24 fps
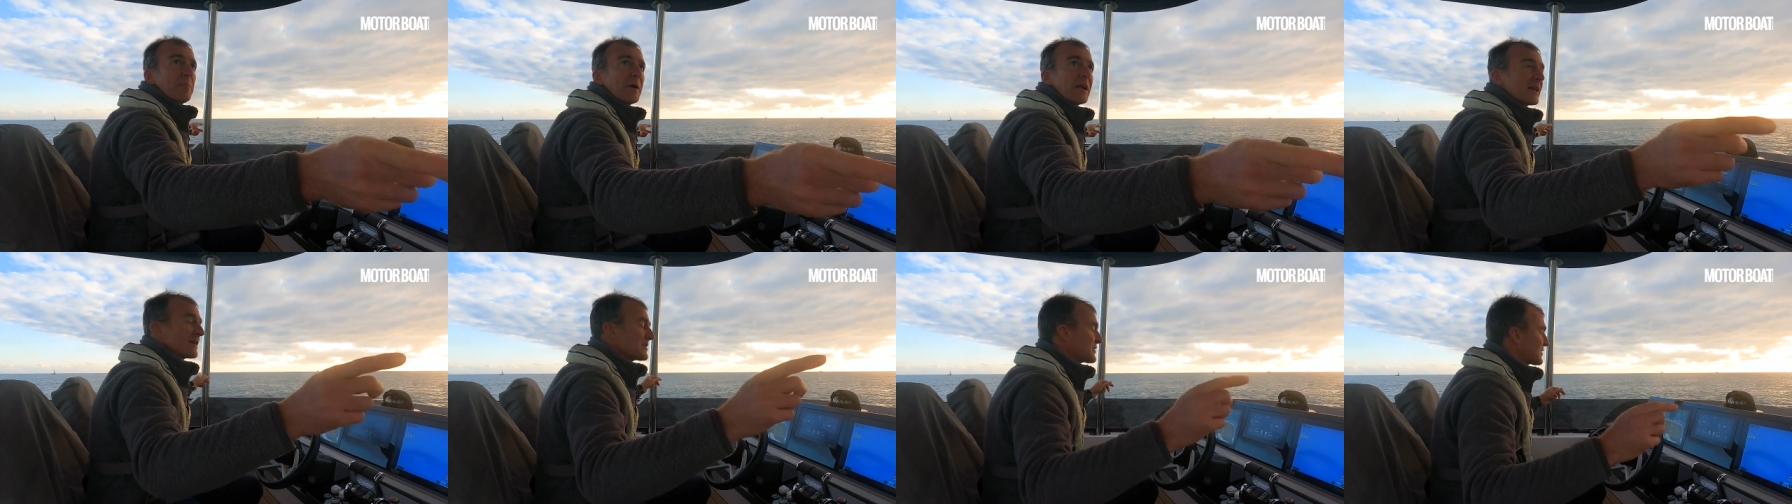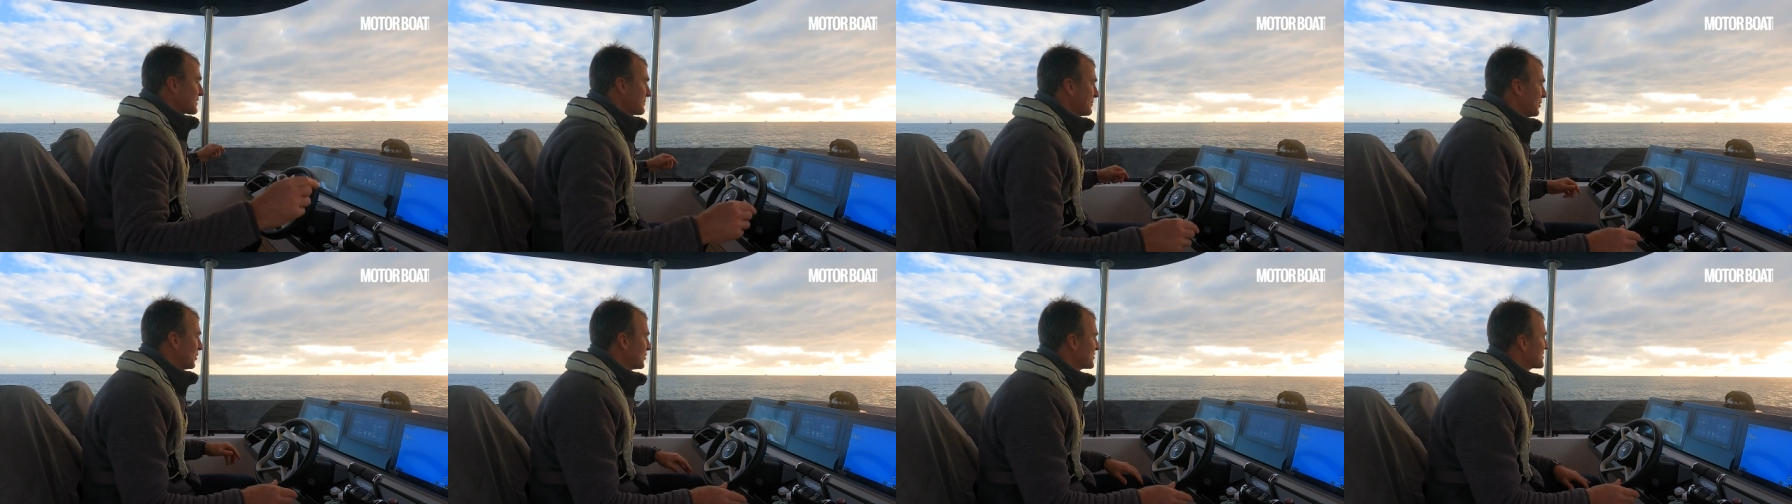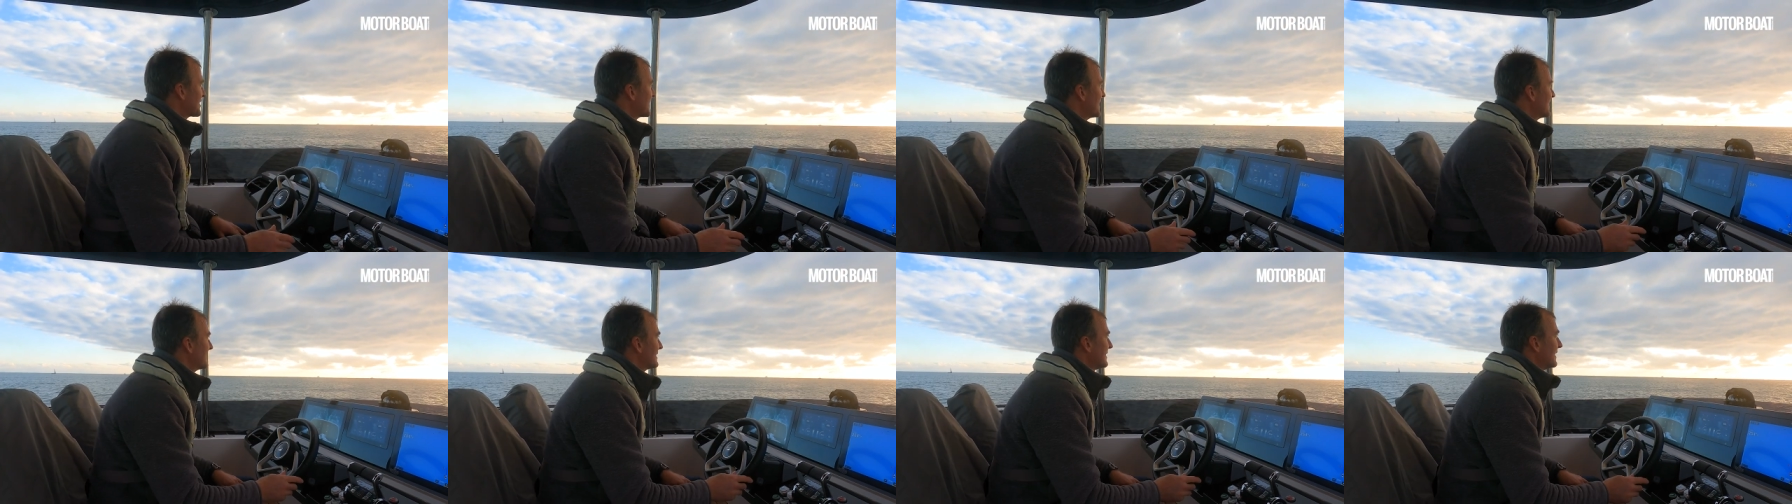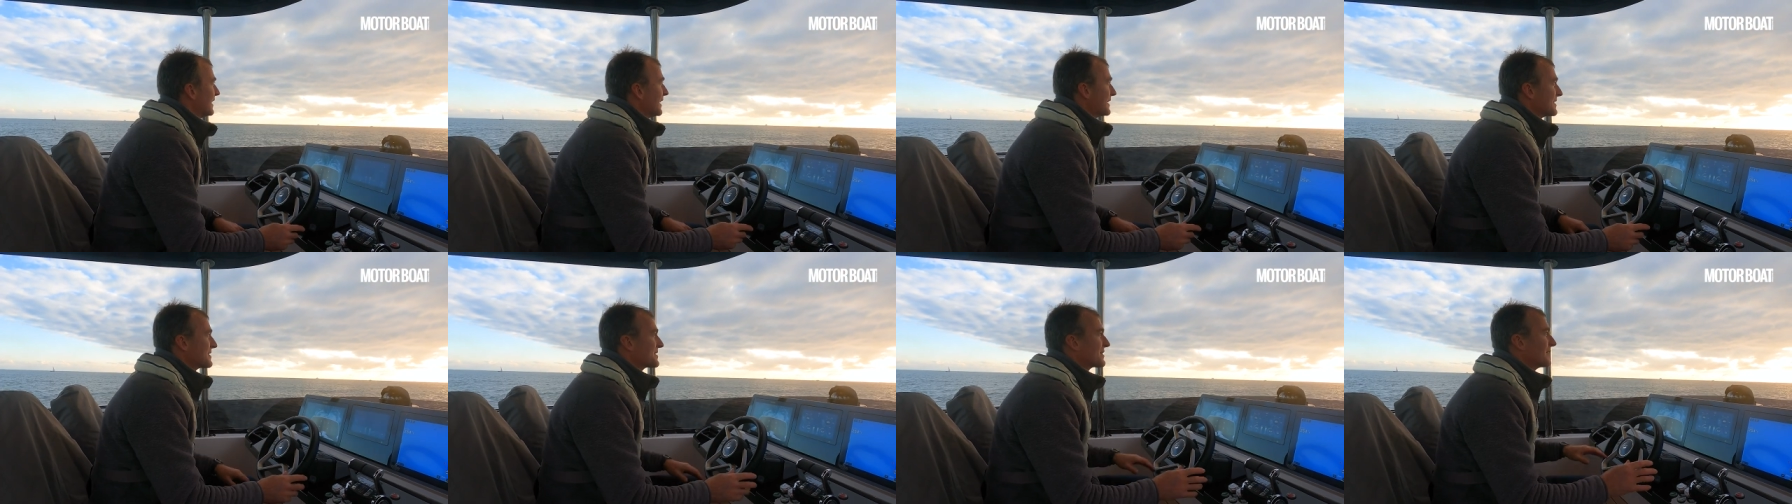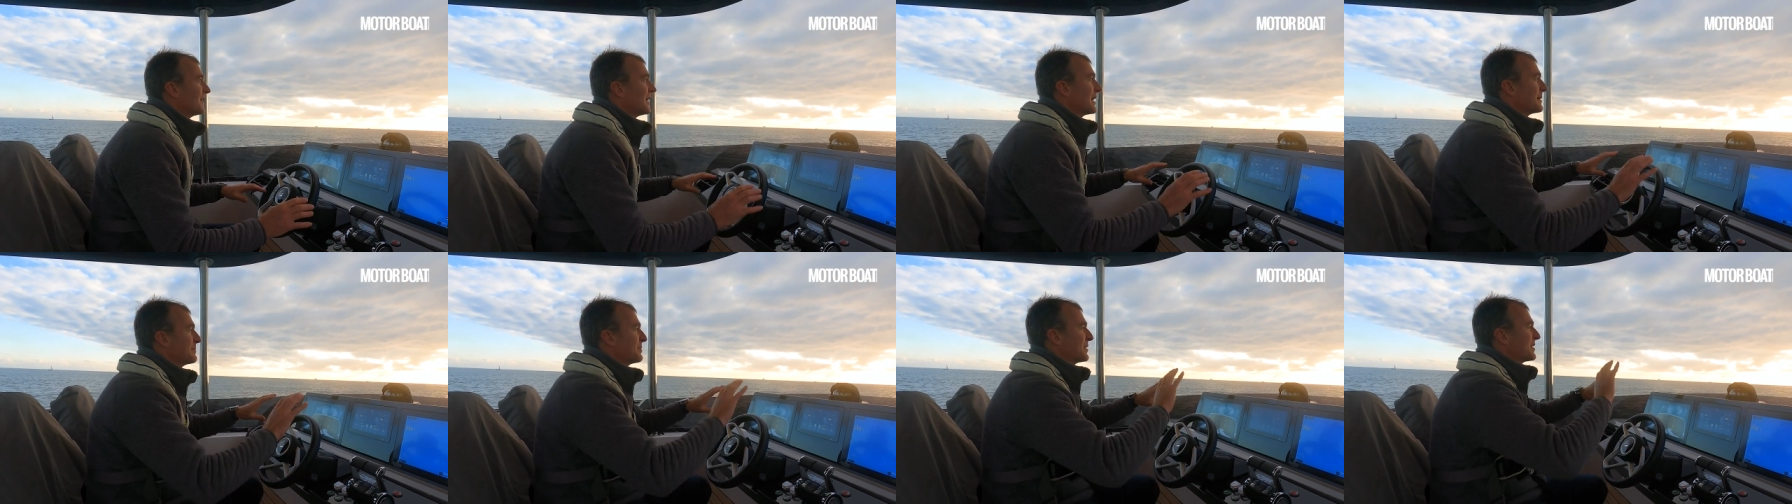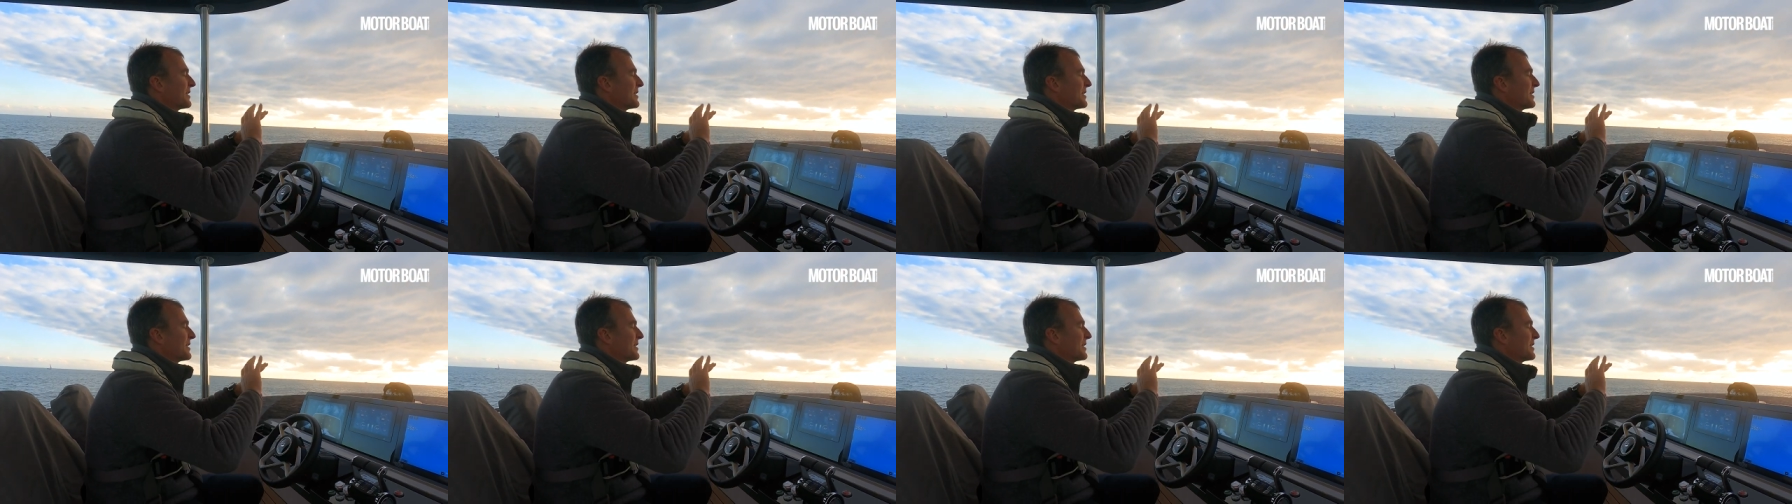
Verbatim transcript: pillars supporting it either side,